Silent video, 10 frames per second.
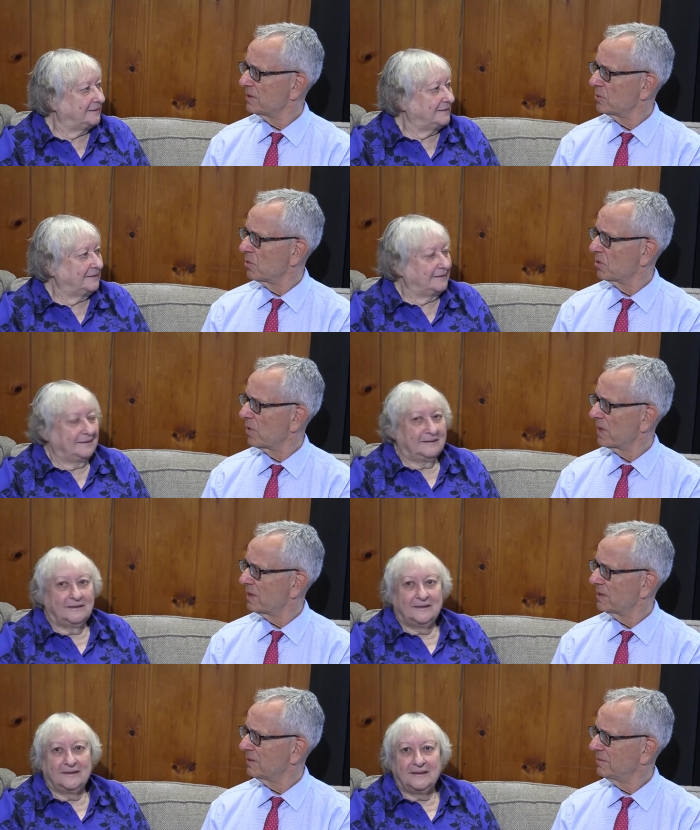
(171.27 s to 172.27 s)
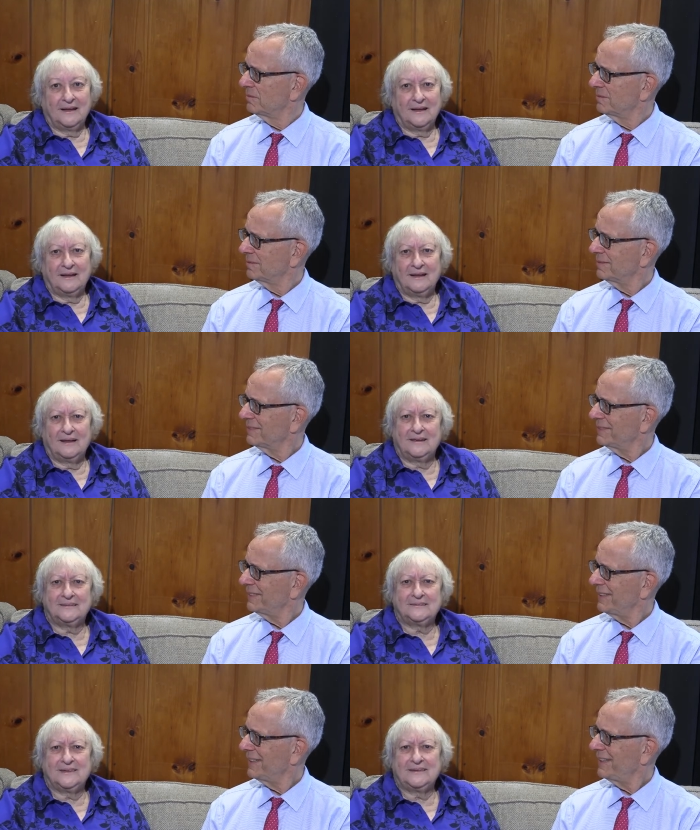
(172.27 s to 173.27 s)
Speaker 1: a little more regular
Speaker 2: uh,
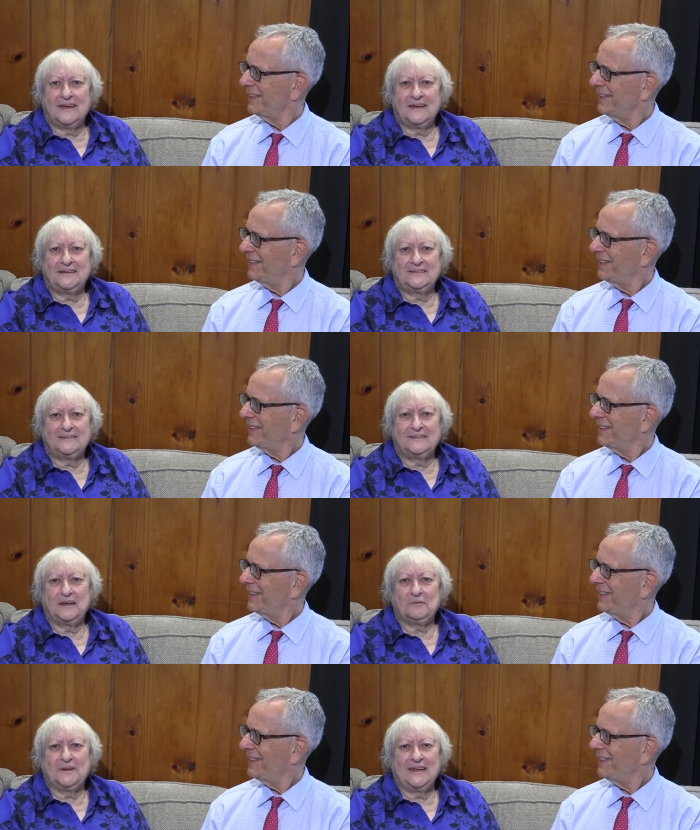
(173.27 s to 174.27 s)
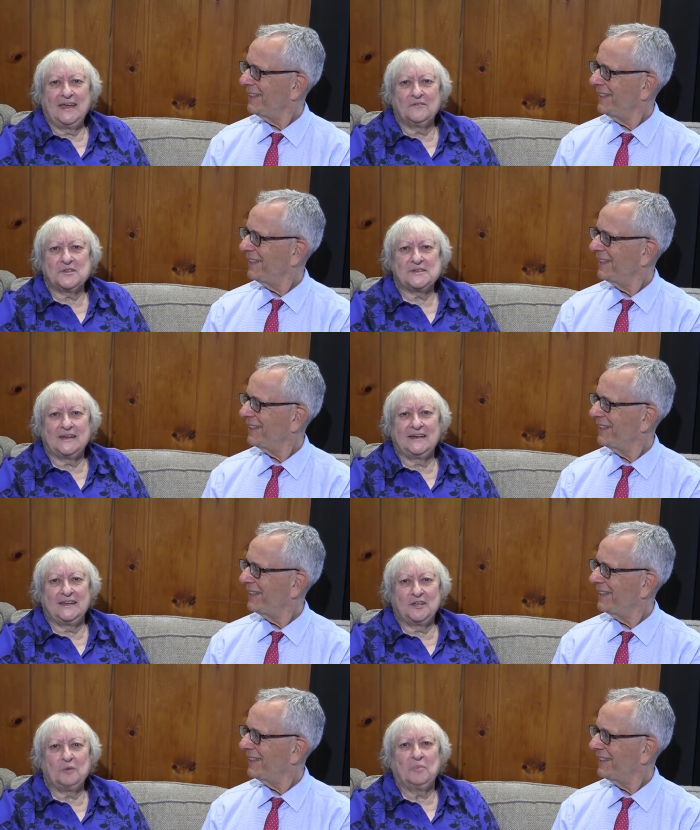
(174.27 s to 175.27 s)
they they really haven't said
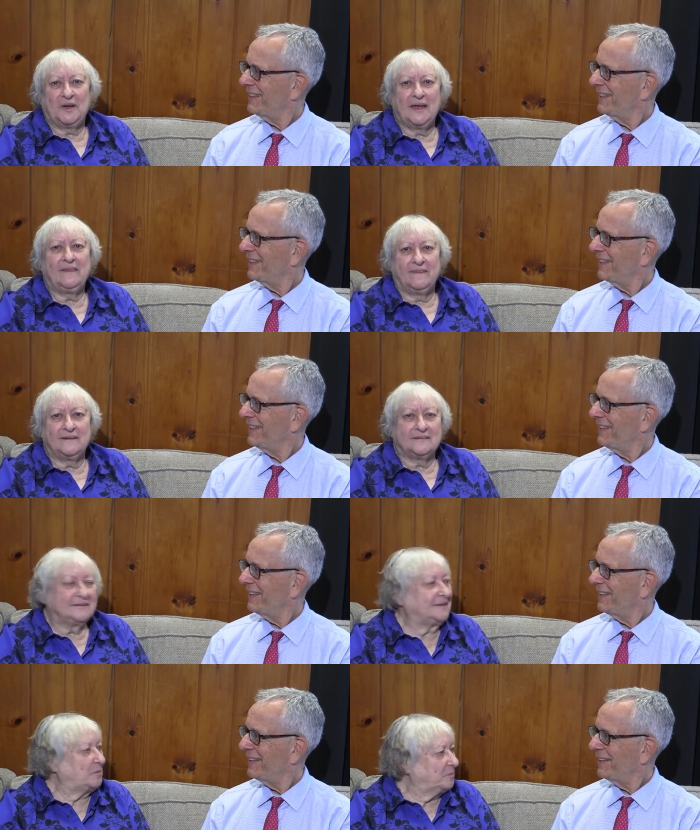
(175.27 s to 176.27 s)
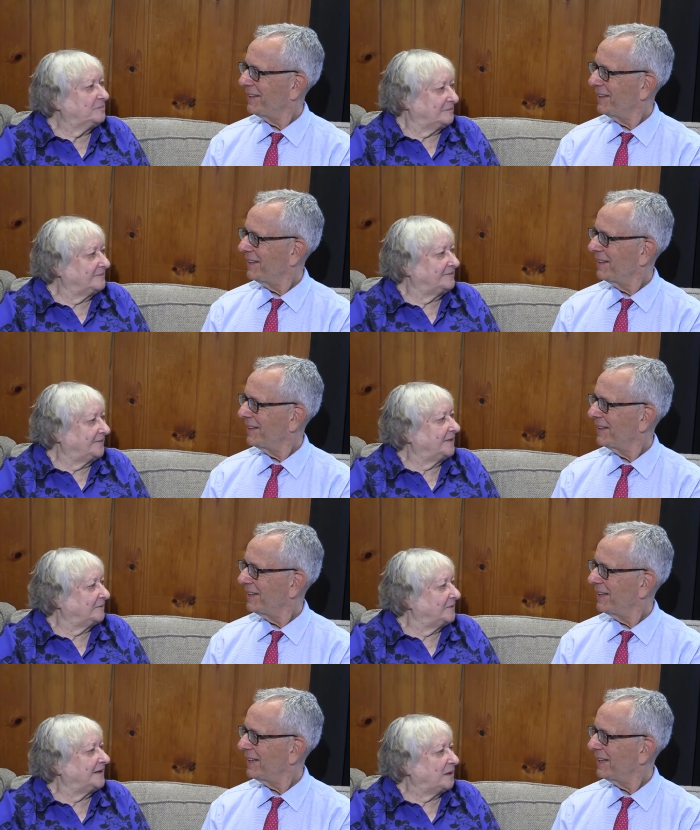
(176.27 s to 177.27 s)
anything but i think that they
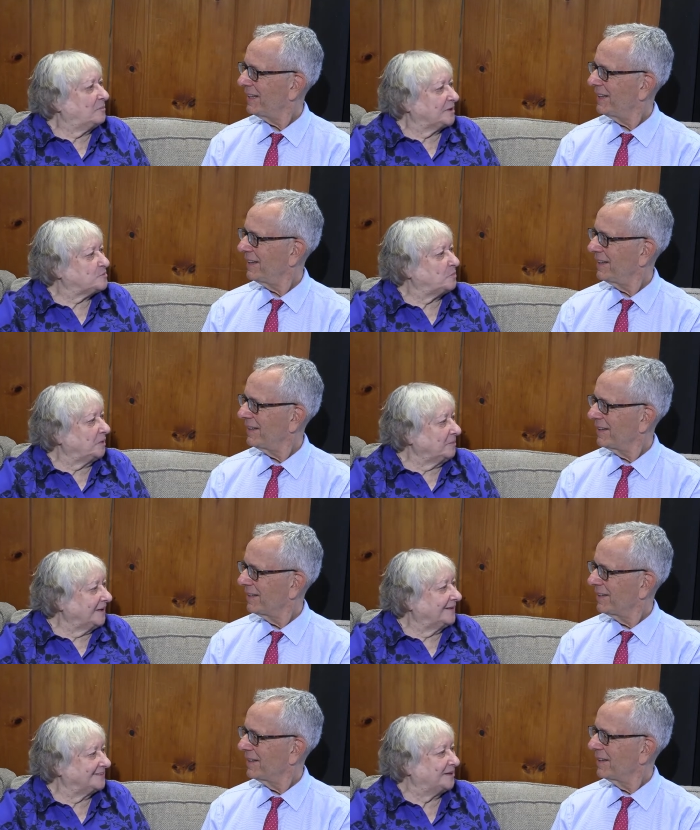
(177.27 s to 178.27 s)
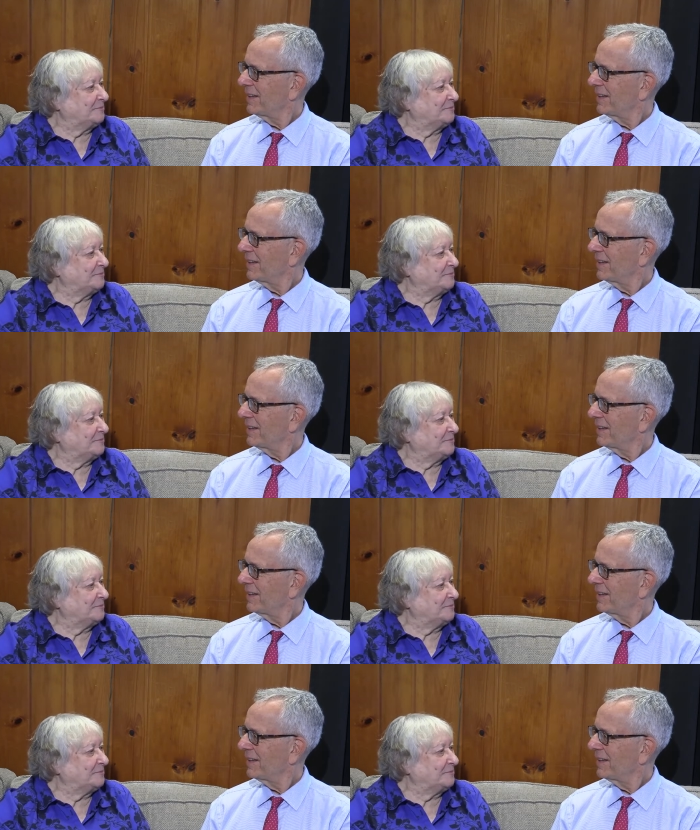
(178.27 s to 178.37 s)
figure that I must be because